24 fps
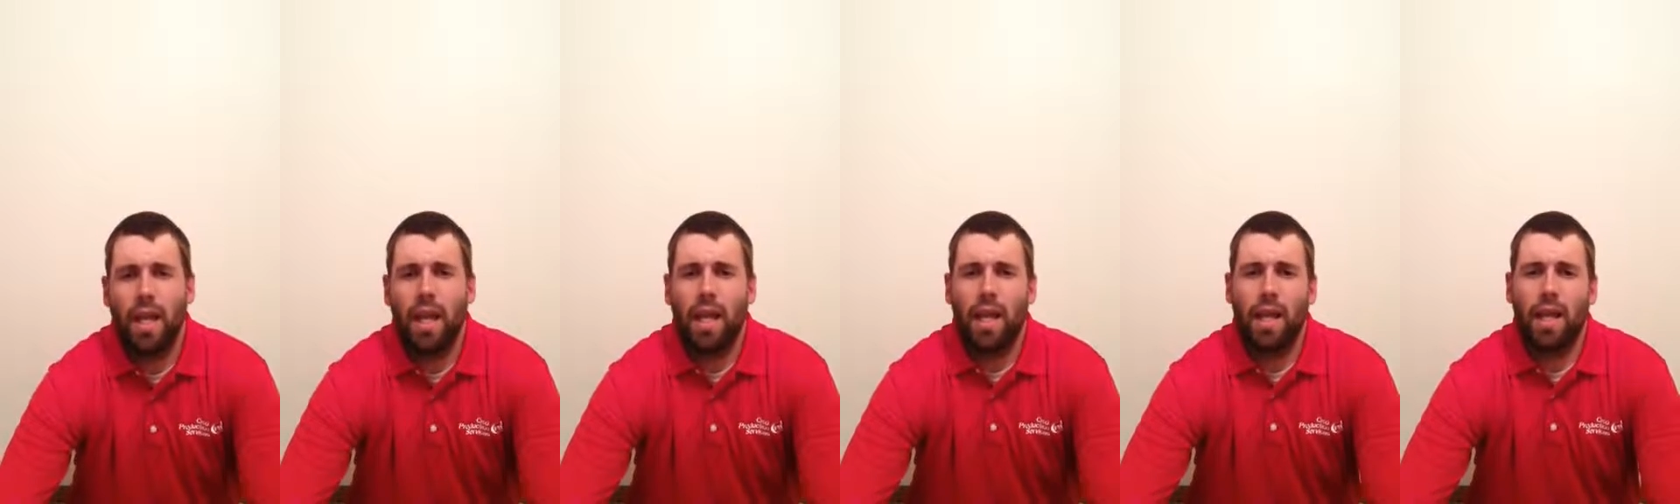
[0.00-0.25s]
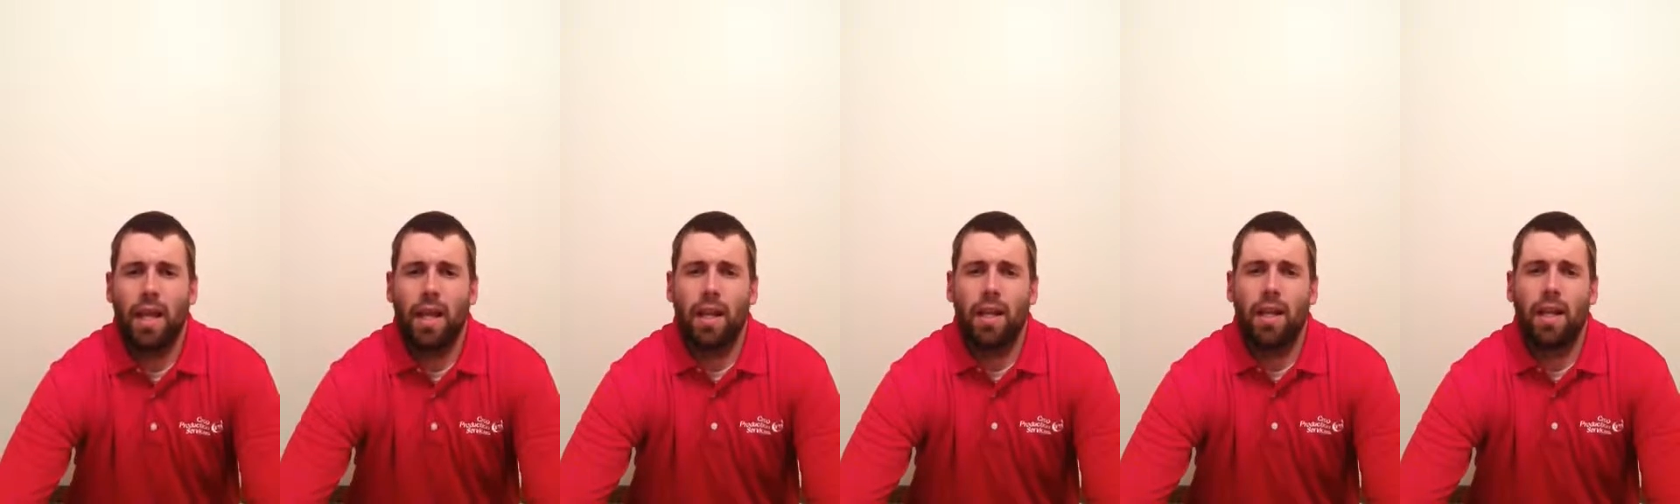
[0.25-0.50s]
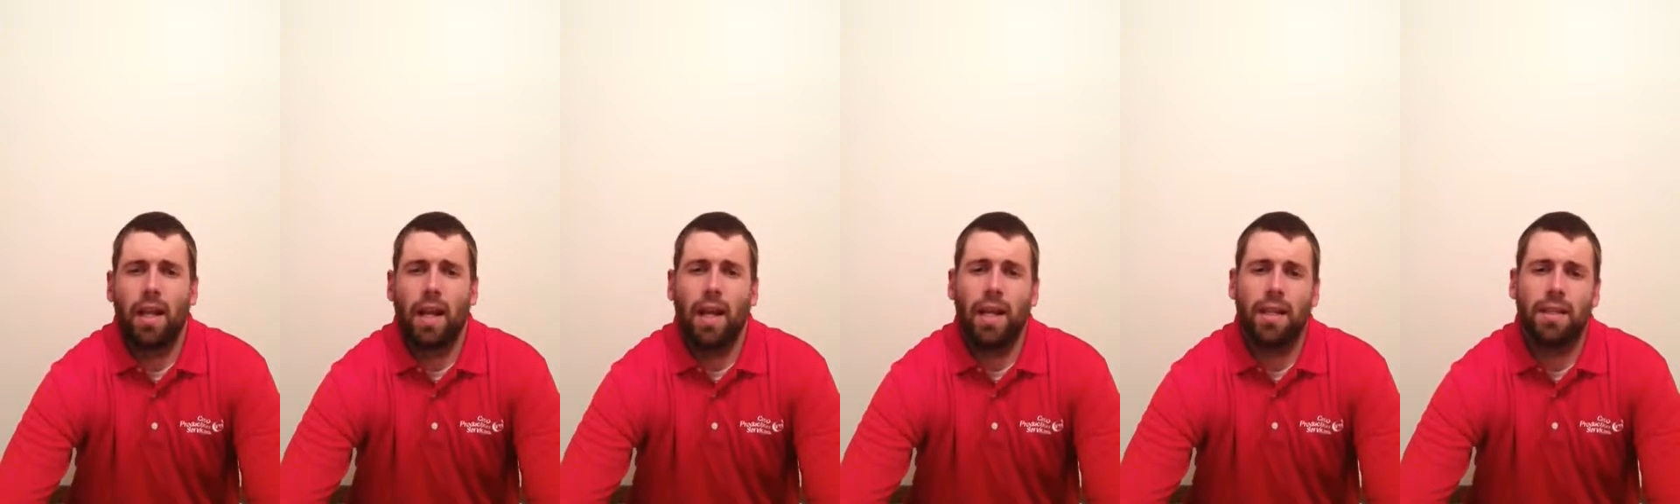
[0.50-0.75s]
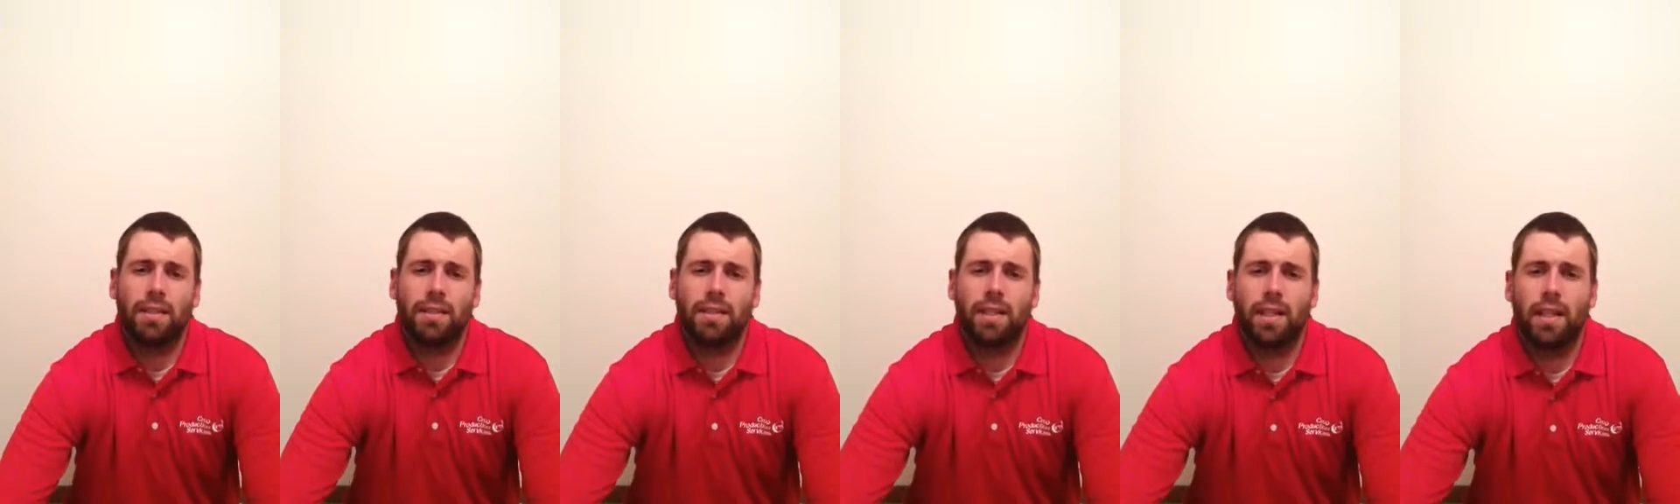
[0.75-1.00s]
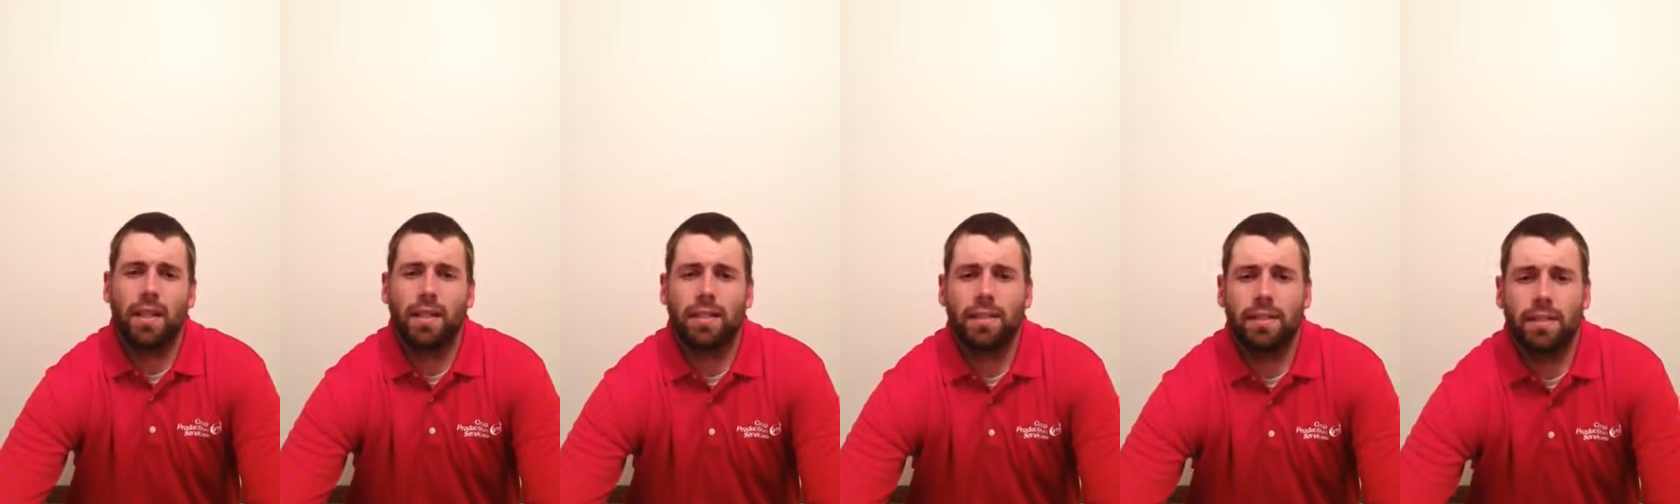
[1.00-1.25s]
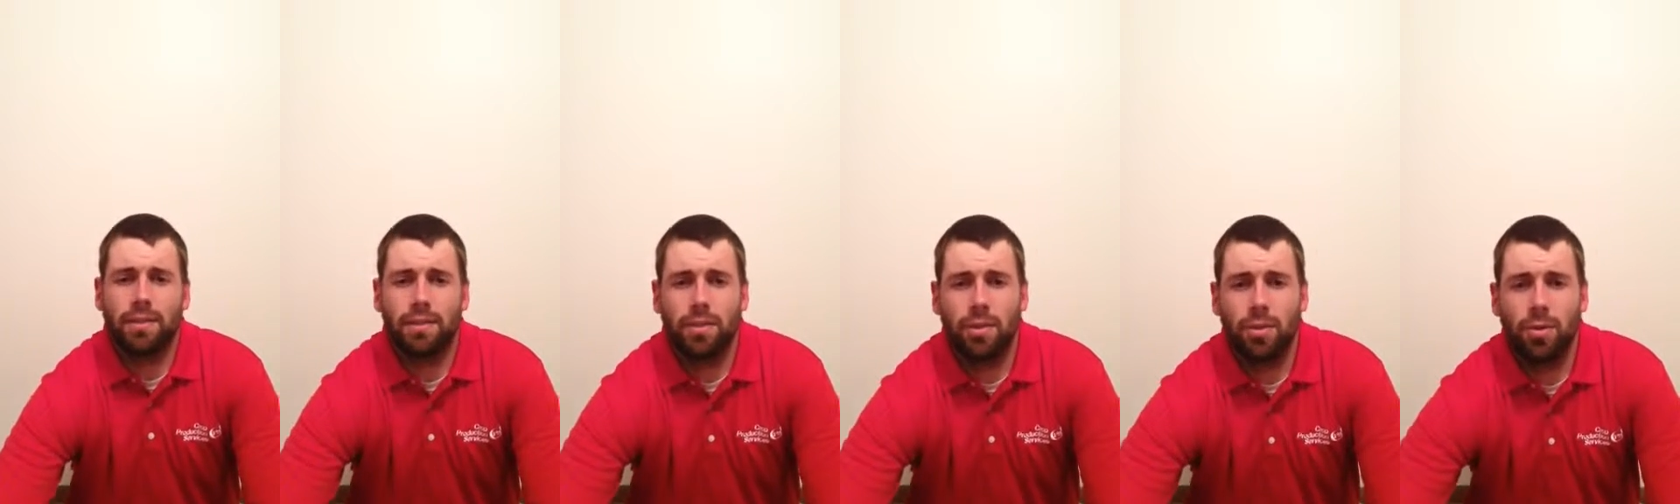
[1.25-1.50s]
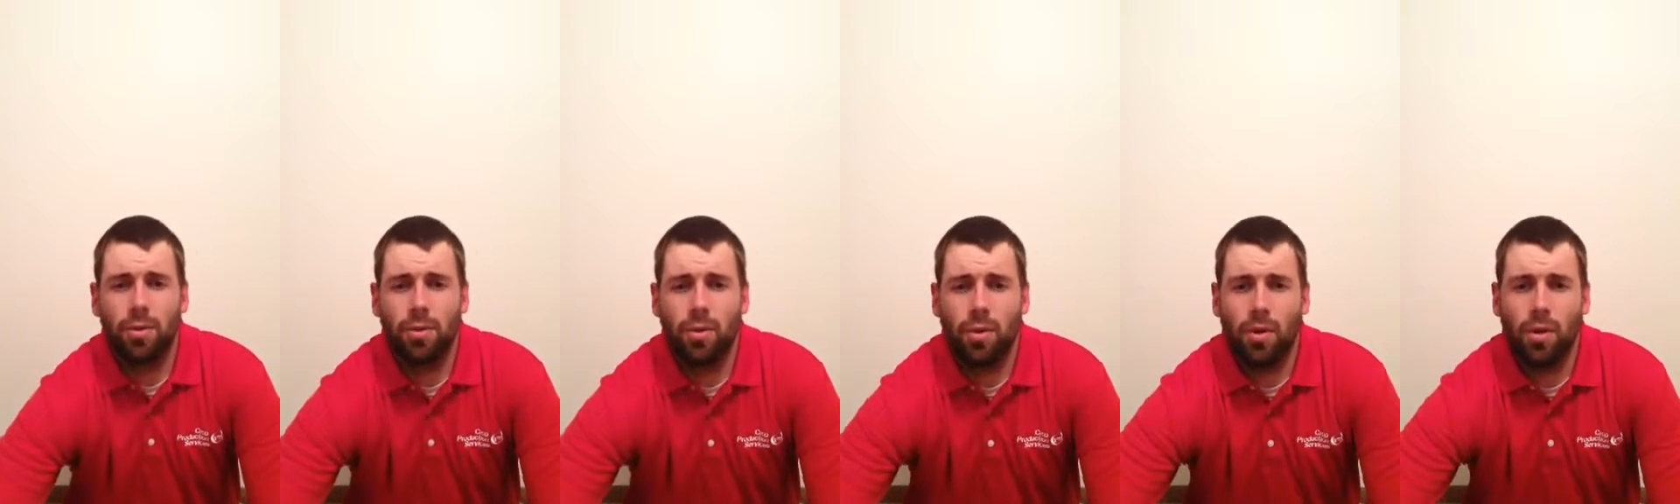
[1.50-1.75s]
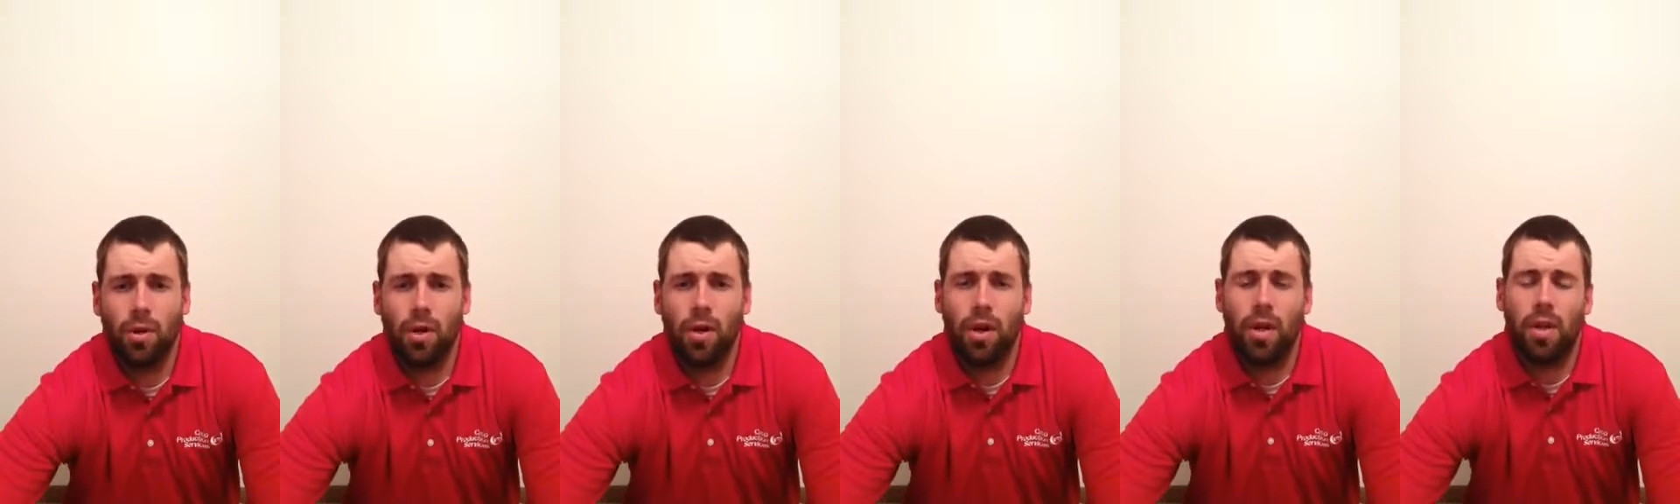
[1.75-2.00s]
and I decided to
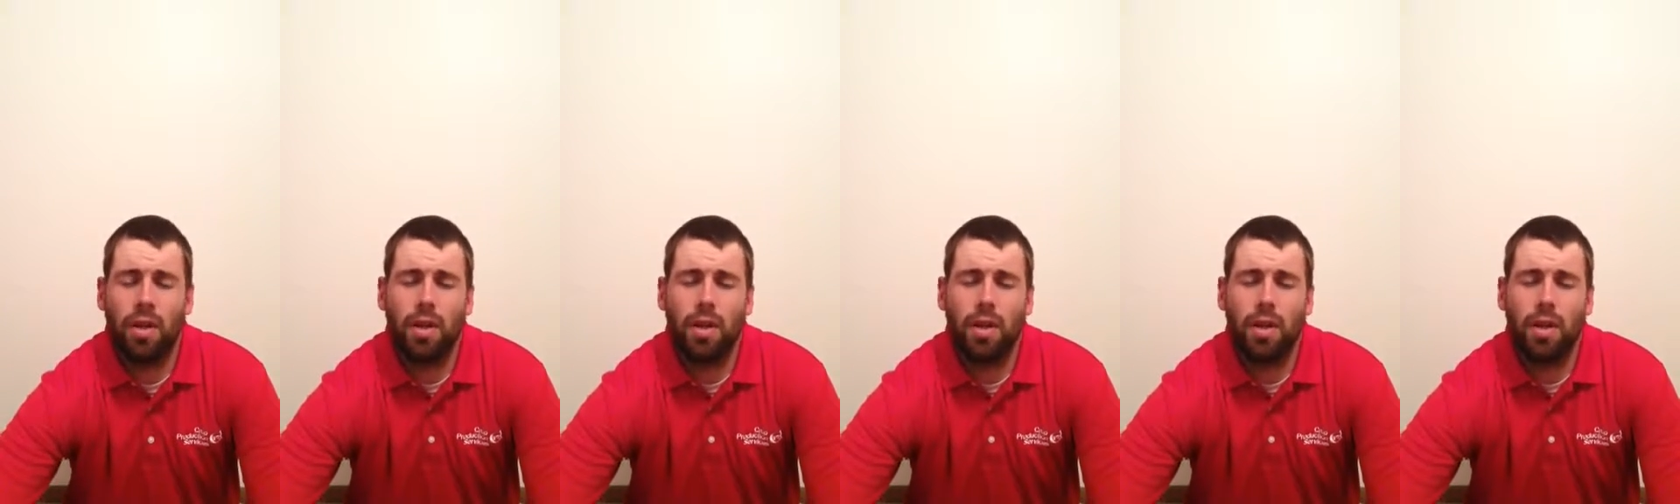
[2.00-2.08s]
tour